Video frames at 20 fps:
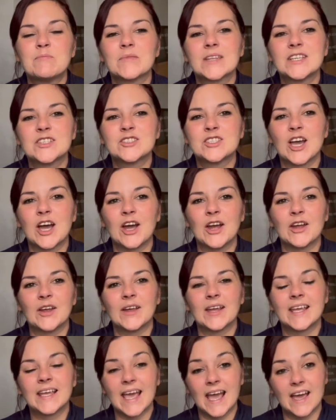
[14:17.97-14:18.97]
So
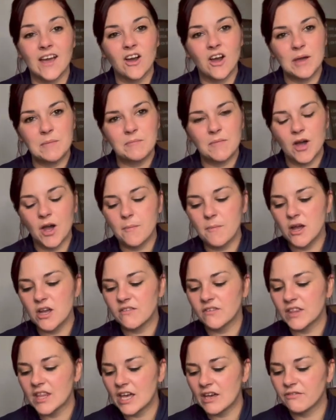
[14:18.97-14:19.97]
yeah, I'm
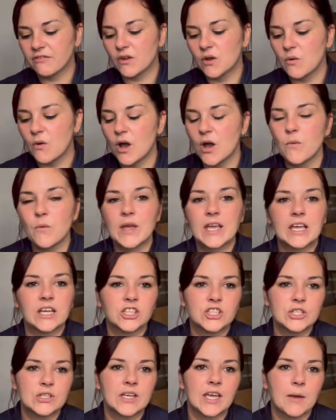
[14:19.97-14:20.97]
over there for quite a week. I
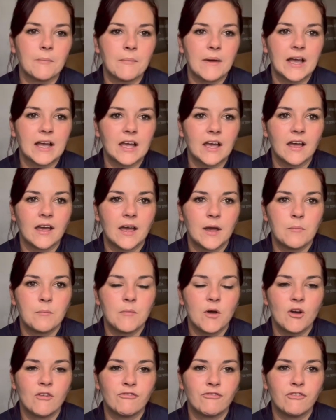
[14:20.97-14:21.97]
do get back
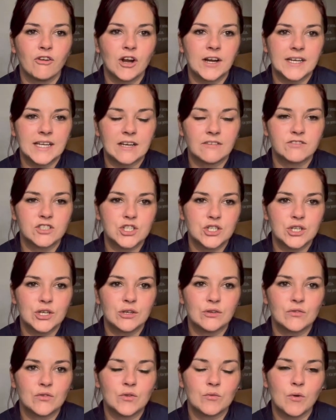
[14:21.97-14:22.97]
on Friday
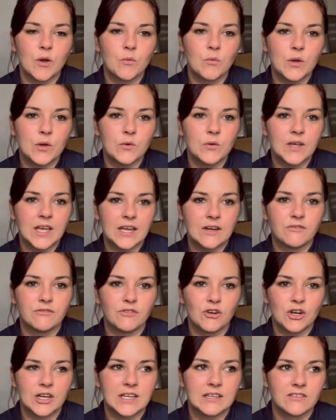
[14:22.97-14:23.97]
afternoon, so I will get a
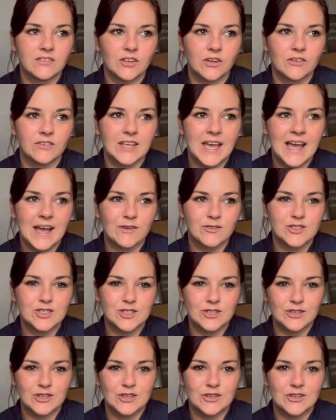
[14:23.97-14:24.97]
Friday Sews out
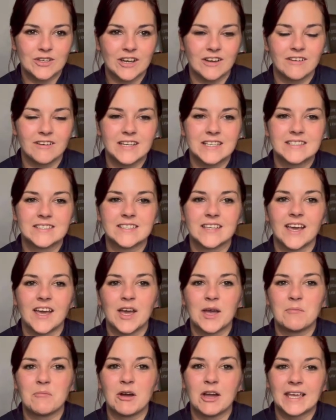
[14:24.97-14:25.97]
to you guys.
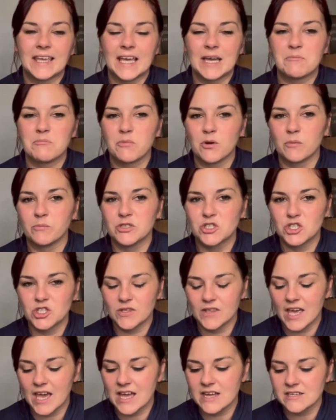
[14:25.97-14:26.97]
I can promise you
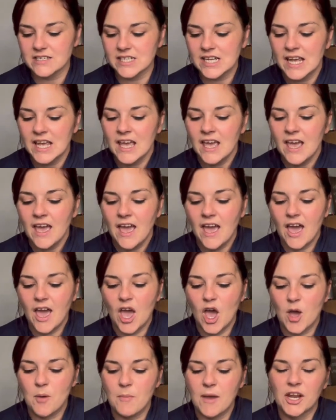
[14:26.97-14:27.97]
that.
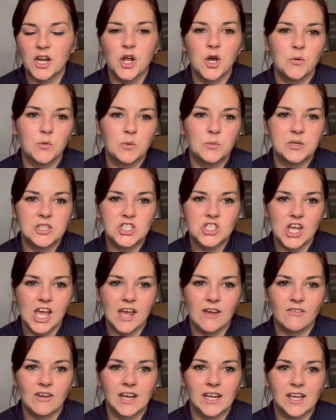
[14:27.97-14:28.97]
And I will be
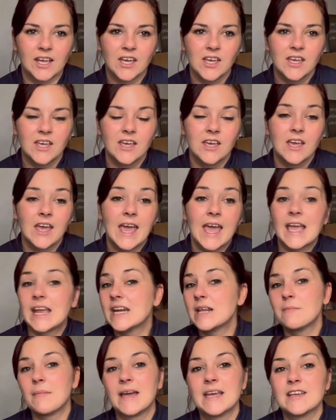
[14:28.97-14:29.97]
sharing
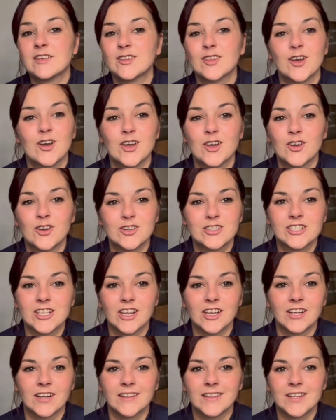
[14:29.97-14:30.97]
any makes that I got
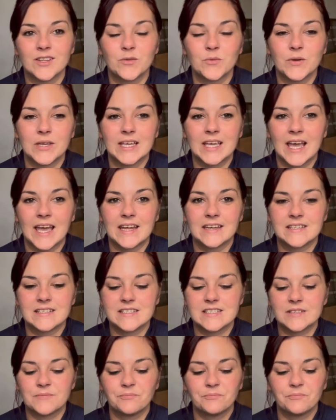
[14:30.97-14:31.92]
done this weekend.